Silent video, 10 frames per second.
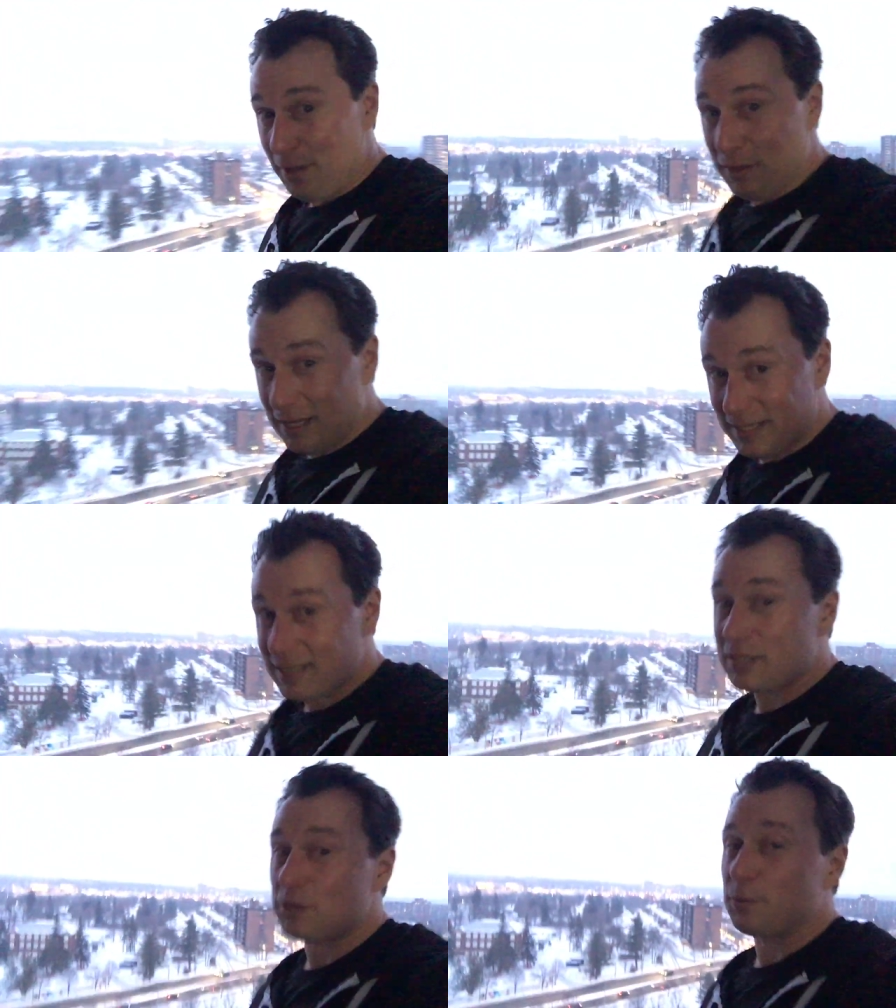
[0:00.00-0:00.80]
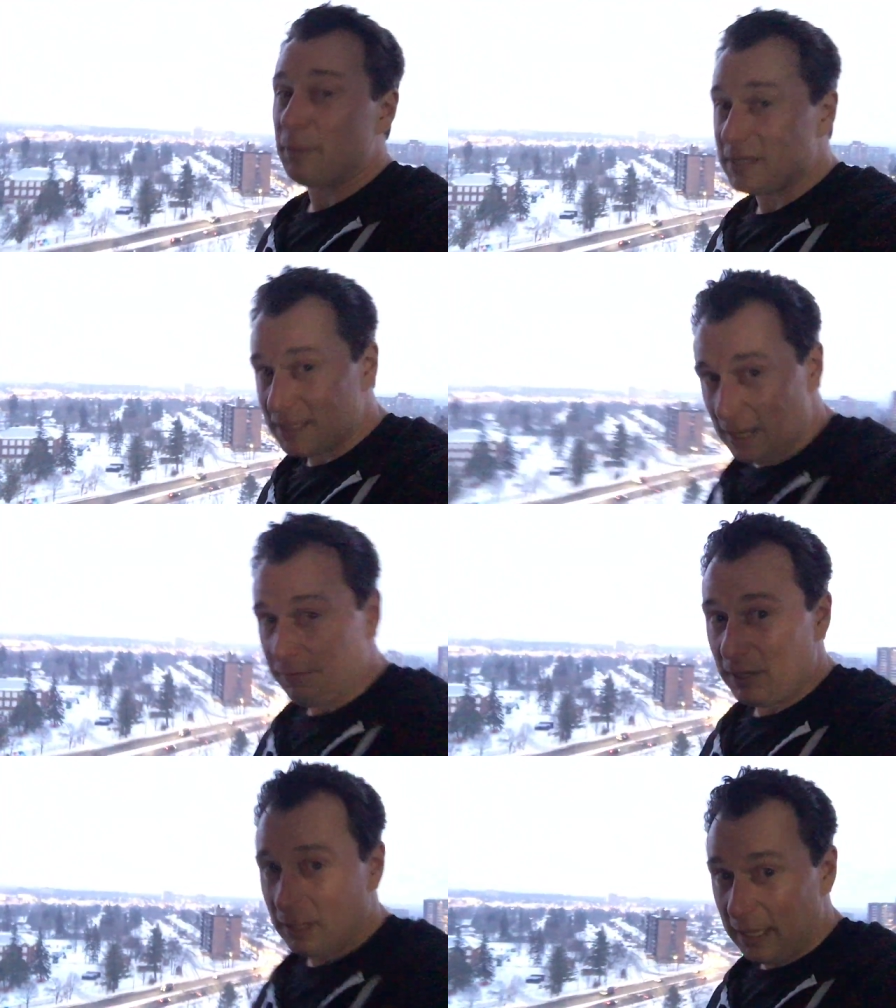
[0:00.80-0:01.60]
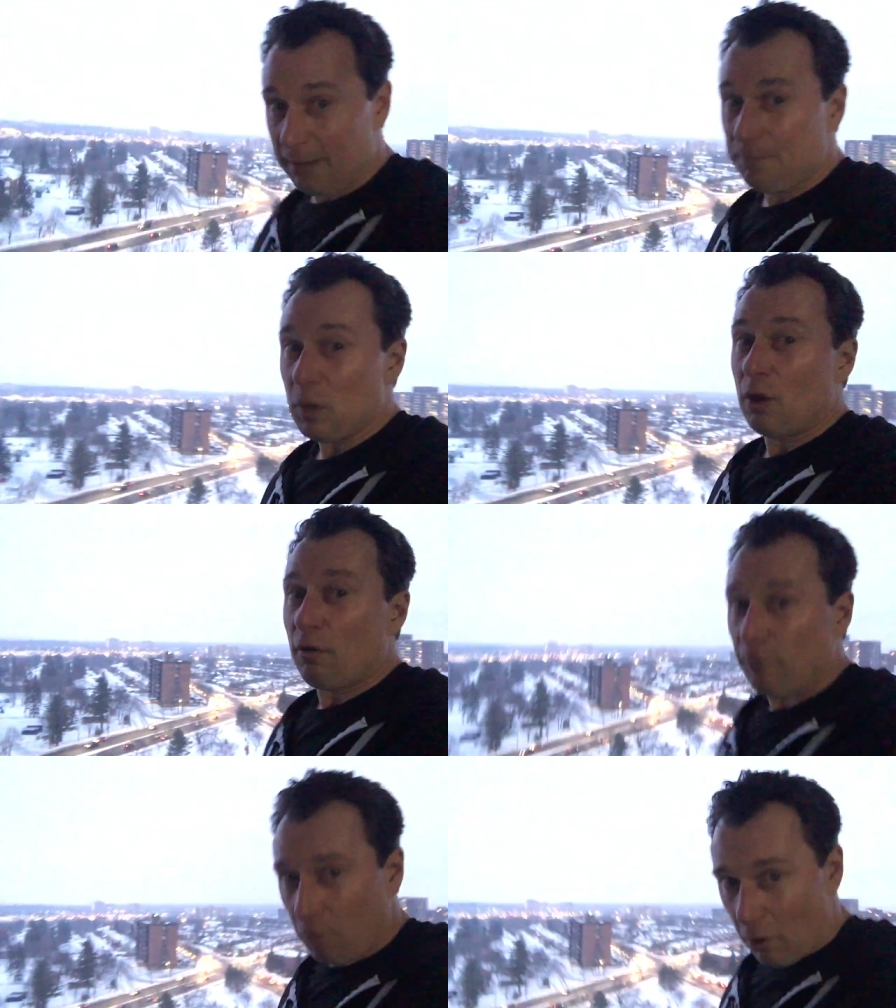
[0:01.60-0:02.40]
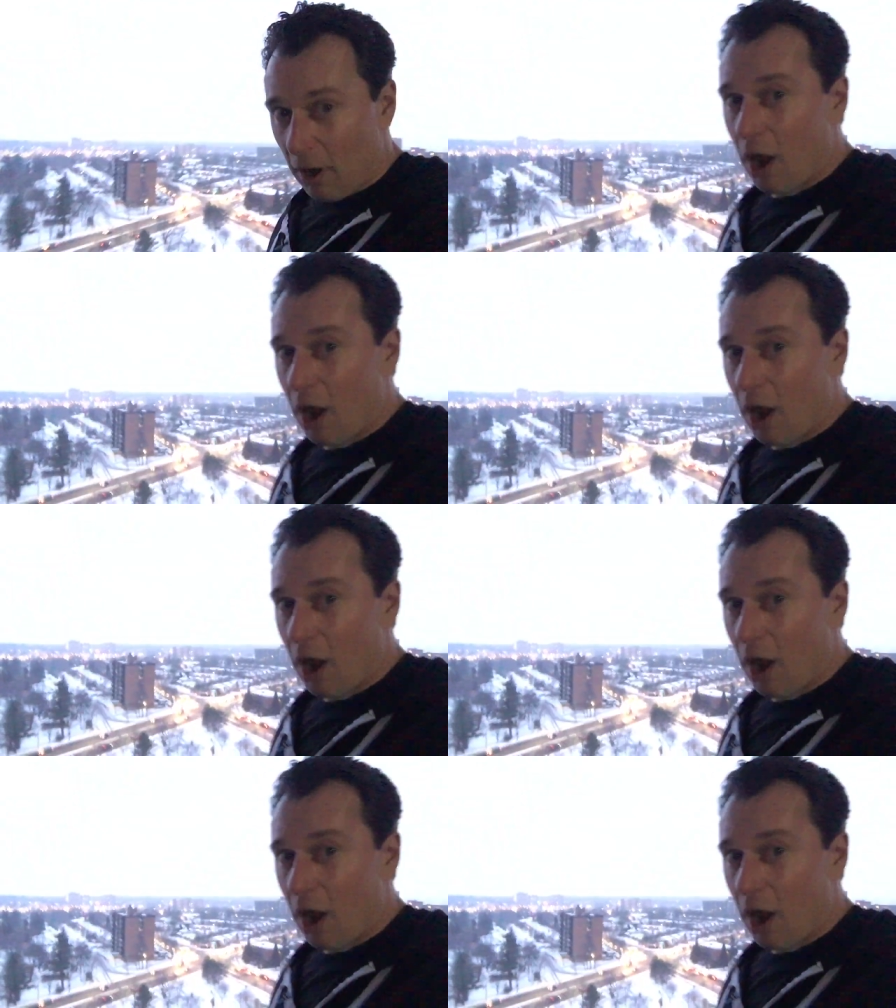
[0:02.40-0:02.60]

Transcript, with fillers: This is specifically for